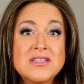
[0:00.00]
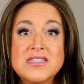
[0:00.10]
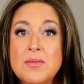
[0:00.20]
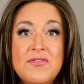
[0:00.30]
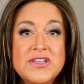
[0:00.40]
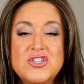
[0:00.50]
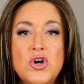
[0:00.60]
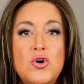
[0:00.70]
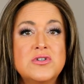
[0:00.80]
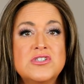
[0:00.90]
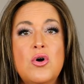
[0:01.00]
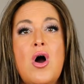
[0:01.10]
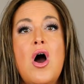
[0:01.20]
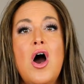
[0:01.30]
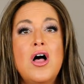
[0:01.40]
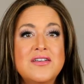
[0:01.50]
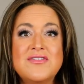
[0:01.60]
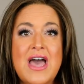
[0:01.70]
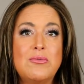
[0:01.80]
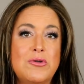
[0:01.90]
Some of us don't. So all
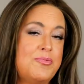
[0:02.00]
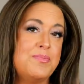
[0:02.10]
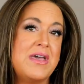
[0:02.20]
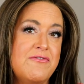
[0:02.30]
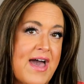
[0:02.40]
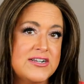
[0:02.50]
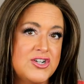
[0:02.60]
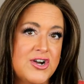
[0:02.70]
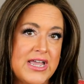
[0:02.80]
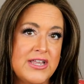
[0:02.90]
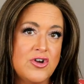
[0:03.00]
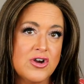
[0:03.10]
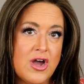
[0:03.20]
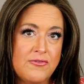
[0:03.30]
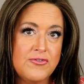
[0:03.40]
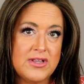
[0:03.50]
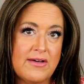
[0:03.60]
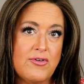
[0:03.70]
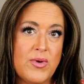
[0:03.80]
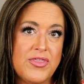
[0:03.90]
of that will be a factor in your comfort
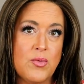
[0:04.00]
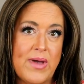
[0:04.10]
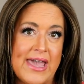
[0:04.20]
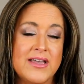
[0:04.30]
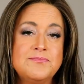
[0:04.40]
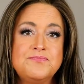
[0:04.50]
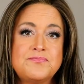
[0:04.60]
level with the wig.